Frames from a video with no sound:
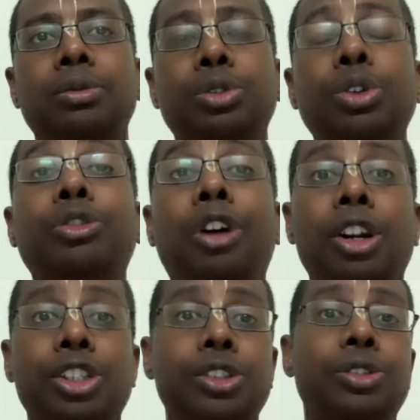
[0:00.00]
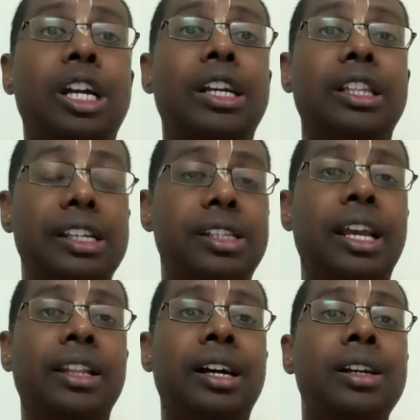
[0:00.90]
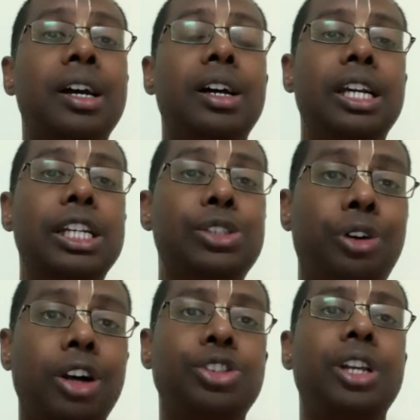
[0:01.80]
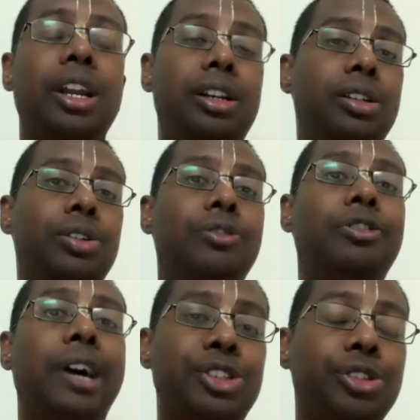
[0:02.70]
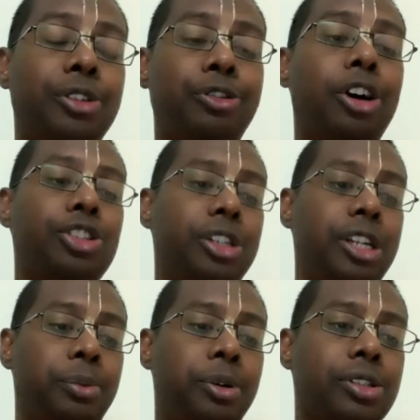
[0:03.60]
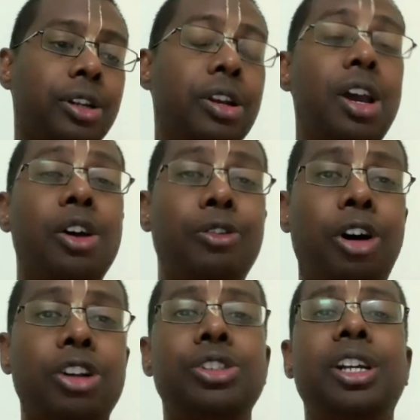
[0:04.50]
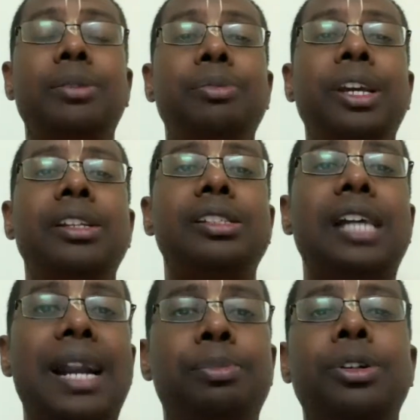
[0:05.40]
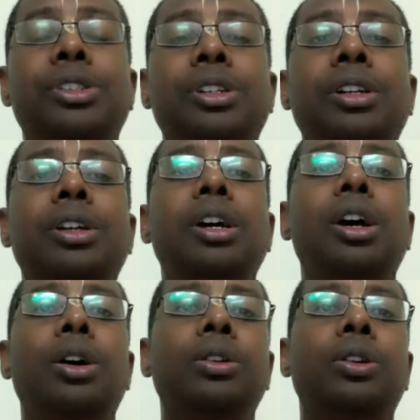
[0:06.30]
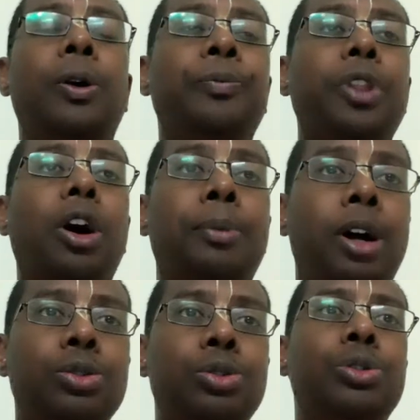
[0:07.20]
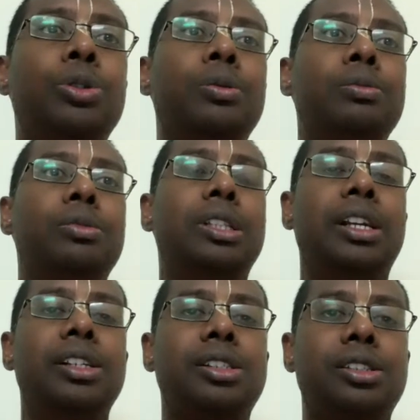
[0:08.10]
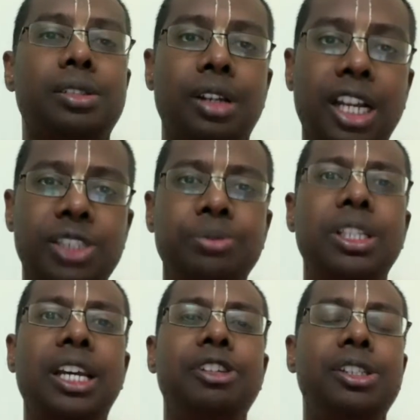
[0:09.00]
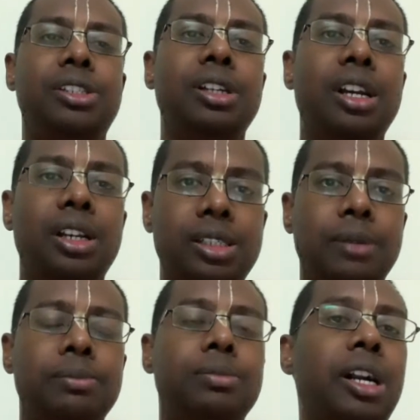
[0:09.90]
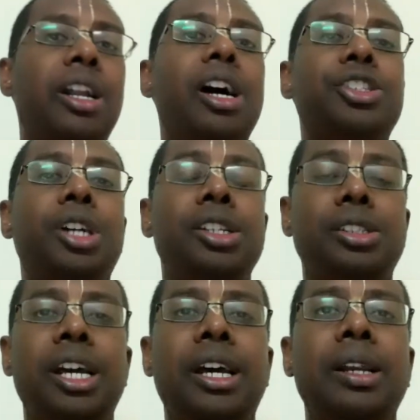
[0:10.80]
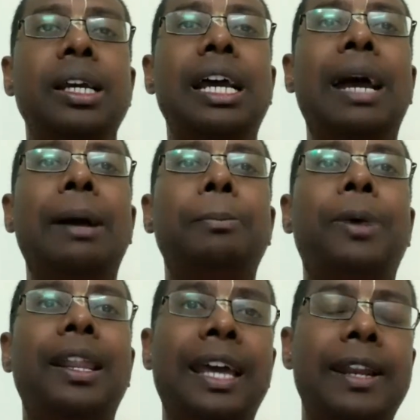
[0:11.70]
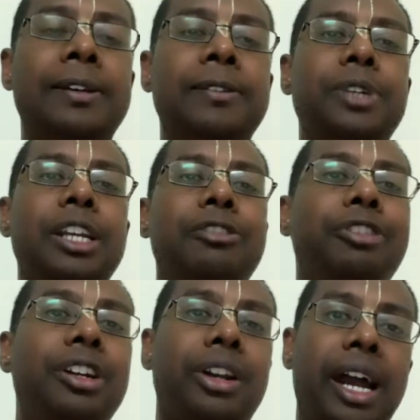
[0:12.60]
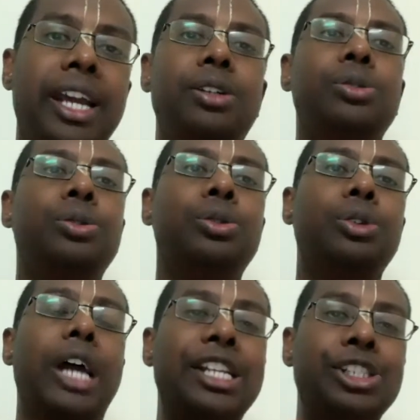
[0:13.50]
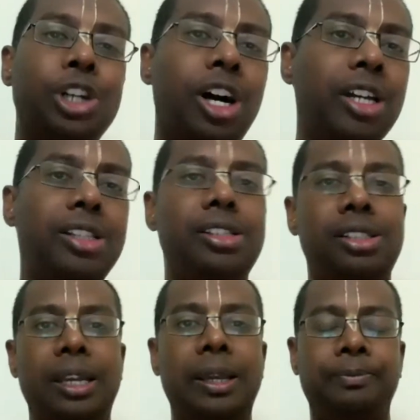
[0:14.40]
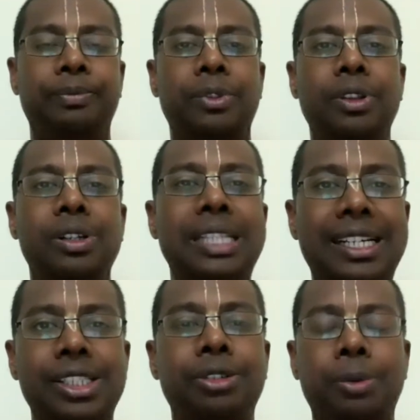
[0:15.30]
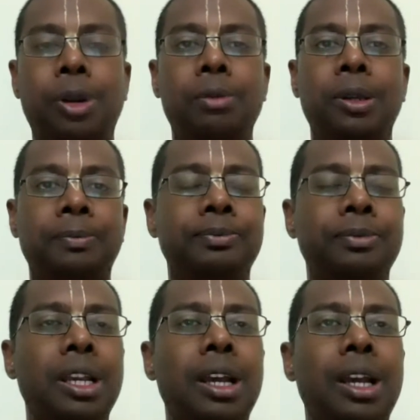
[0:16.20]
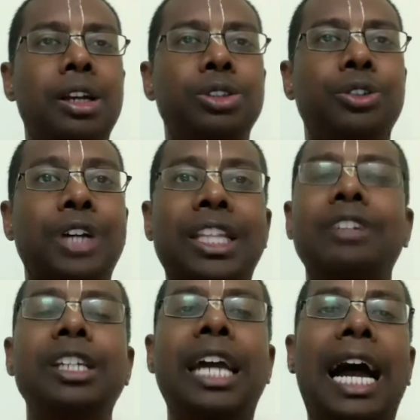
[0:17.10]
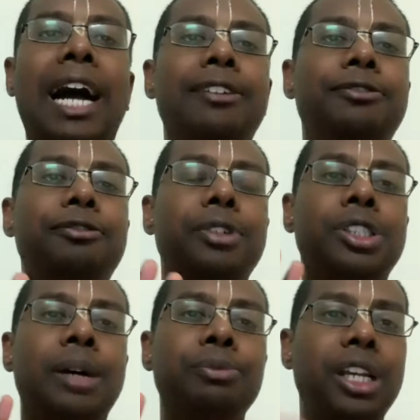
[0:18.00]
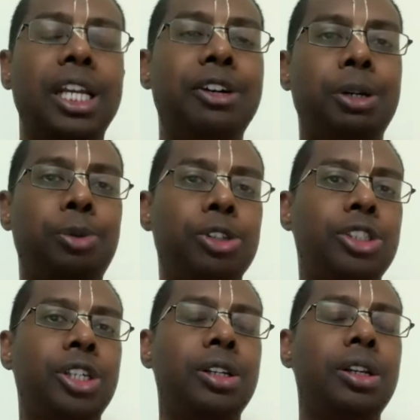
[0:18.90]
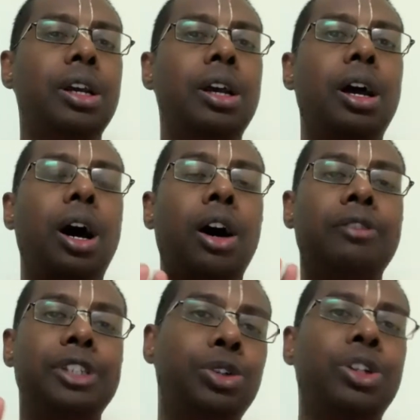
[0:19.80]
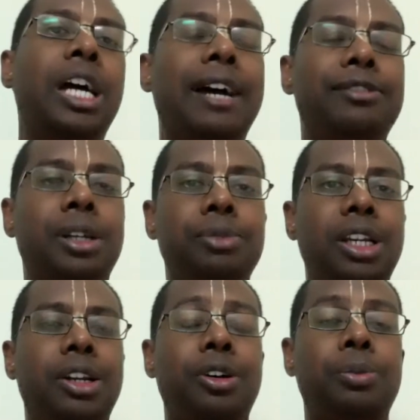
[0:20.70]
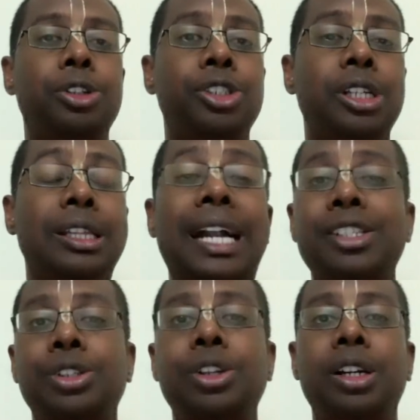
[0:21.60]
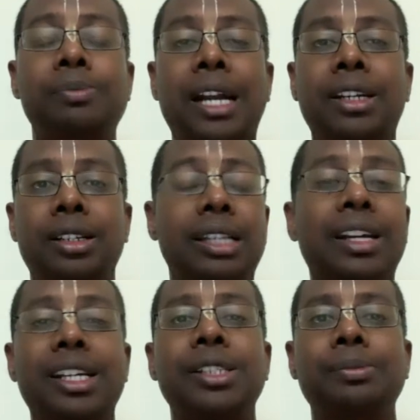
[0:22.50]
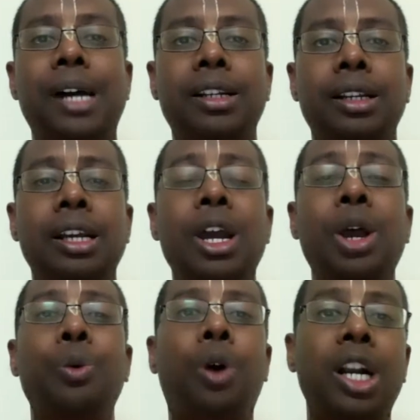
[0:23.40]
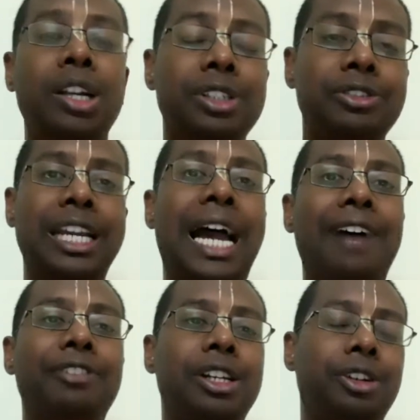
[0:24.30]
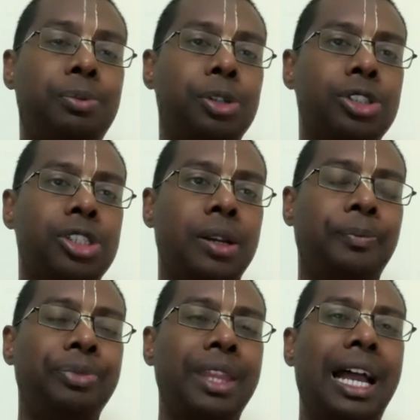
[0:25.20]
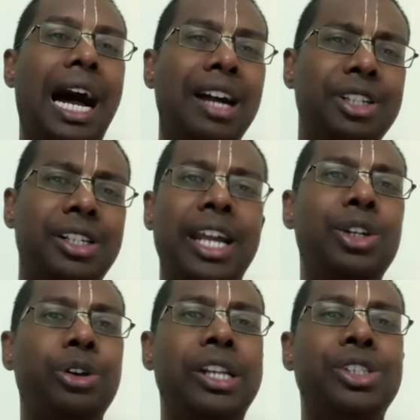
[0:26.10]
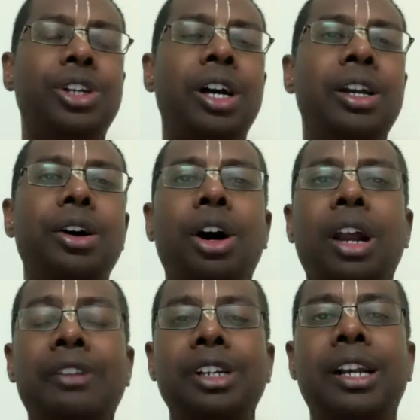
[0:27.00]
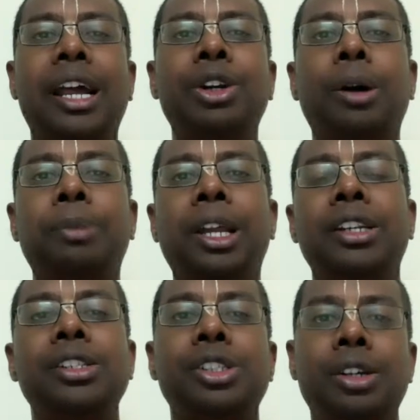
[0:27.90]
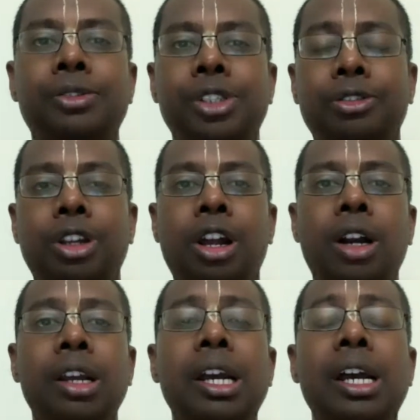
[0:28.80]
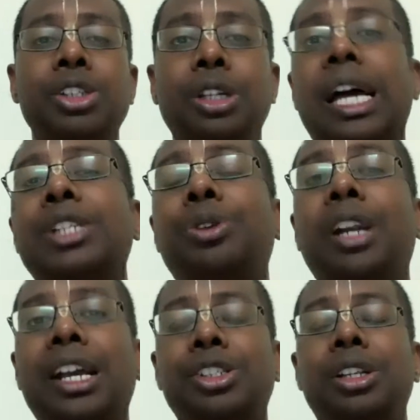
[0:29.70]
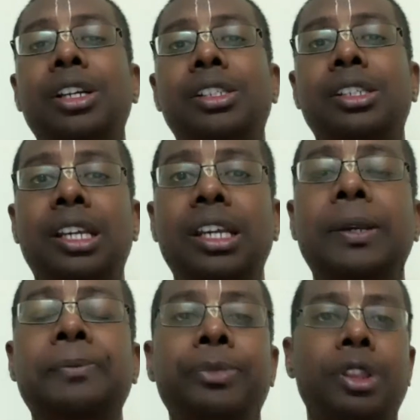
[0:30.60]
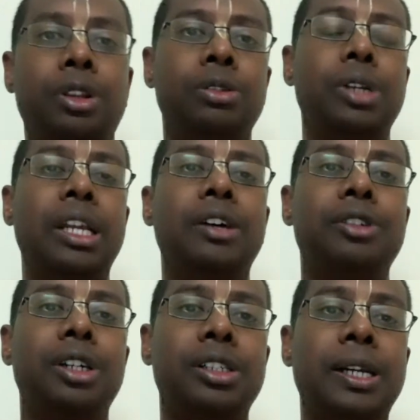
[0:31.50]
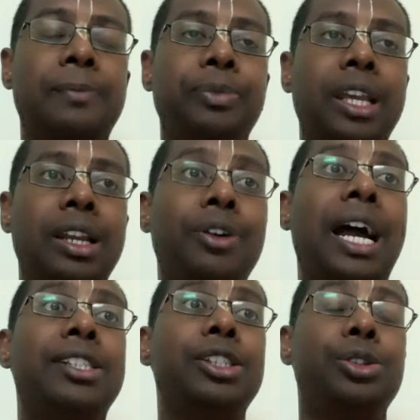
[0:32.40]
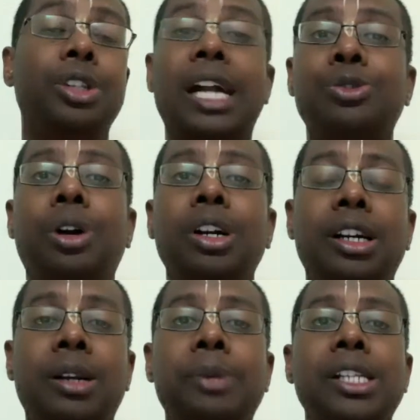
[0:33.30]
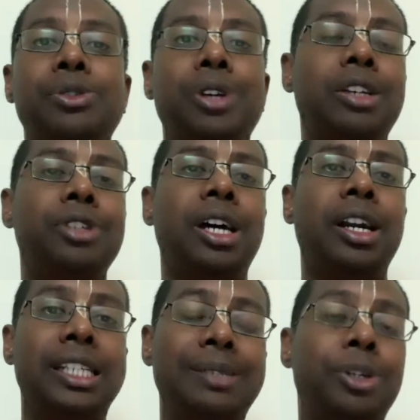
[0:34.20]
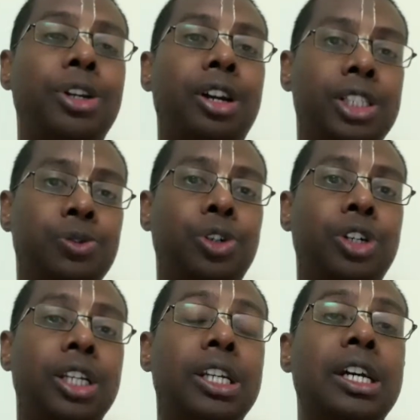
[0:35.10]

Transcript: good fortune and things like that. He's fortunate, fortunate person. Fortunate means that person, upon whom there is Lakshmi Devi's some kataksha is there. But then if we try to enjoy this thing, that is our problem. So whether we have something in our possession or we don't have something in our possession, that does not matter. That doesn't matter. Whatever we have in our possession, are we trying to enjoy it or are we trying to apply it in service of the Lord? So that's what actually is key, in our attitude. That's what determines whether we are a demon or a devotee.